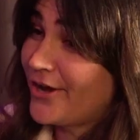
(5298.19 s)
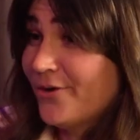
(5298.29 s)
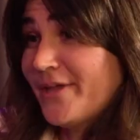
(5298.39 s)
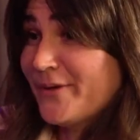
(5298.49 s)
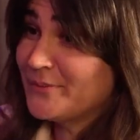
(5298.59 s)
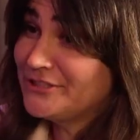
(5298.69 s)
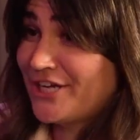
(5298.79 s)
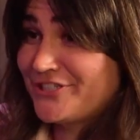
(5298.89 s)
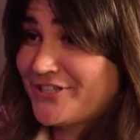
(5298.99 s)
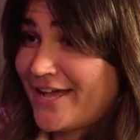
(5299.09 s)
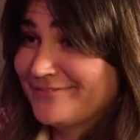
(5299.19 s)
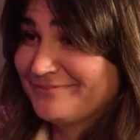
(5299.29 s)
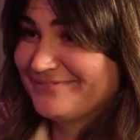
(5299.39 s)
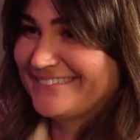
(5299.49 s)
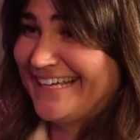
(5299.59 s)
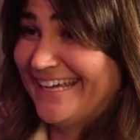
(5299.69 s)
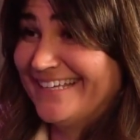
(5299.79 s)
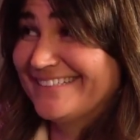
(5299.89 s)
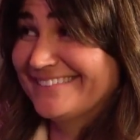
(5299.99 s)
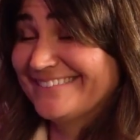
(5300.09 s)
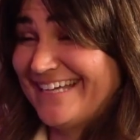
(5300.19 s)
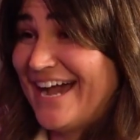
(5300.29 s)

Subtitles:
like, okay, we'll change that. And